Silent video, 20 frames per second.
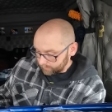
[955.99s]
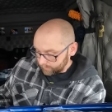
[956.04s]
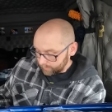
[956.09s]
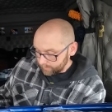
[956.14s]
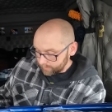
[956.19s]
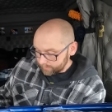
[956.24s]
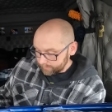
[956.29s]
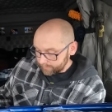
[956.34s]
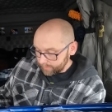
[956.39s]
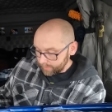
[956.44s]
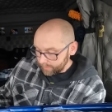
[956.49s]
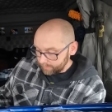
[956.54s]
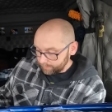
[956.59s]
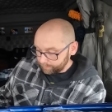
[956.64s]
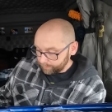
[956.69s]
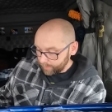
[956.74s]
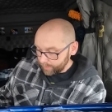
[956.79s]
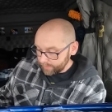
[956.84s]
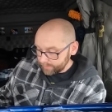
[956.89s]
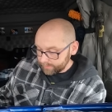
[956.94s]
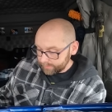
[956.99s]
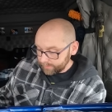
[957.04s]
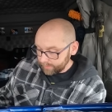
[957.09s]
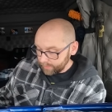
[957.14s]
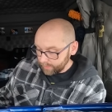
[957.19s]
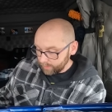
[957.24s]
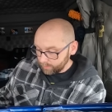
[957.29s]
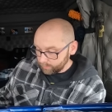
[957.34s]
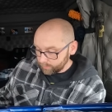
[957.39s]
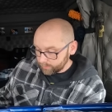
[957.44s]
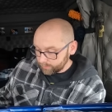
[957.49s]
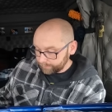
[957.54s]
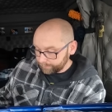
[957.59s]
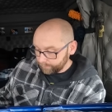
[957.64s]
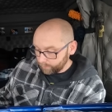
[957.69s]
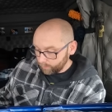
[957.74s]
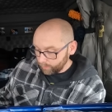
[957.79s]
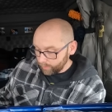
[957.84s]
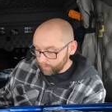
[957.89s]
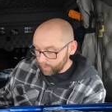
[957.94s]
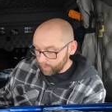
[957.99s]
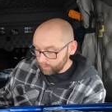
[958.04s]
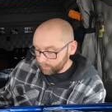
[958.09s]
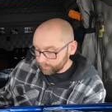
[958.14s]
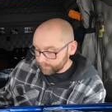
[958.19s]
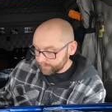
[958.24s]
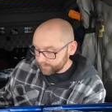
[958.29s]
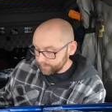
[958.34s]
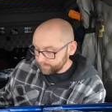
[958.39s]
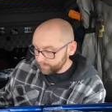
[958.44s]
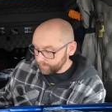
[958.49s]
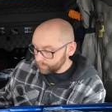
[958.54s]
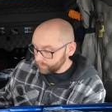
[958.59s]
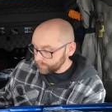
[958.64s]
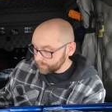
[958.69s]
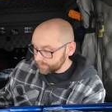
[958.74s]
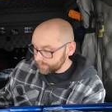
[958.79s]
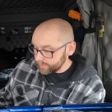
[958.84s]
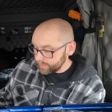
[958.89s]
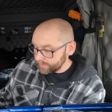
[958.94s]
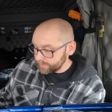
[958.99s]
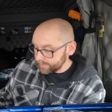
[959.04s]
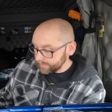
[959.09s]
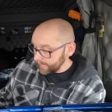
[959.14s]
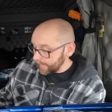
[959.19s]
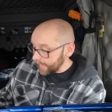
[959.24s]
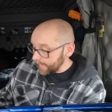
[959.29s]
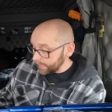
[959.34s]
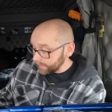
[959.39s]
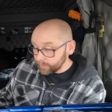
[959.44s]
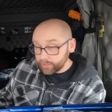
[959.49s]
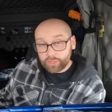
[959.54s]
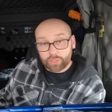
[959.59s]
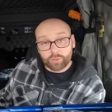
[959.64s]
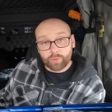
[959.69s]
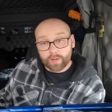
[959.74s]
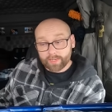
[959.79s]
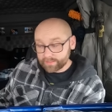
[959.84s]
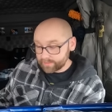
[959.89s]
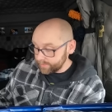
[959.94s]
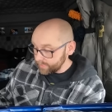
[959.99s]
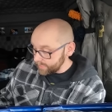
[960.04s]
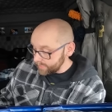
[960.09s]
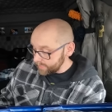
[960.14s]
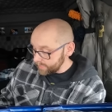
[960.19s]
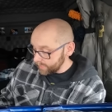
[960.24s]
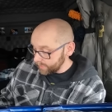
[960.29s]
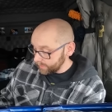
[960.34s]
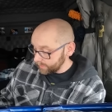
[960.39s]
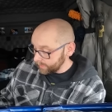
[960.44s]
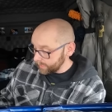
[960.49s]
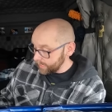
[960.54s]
Like I said, price here was four dollars and seventy-one cents a gallon U S D.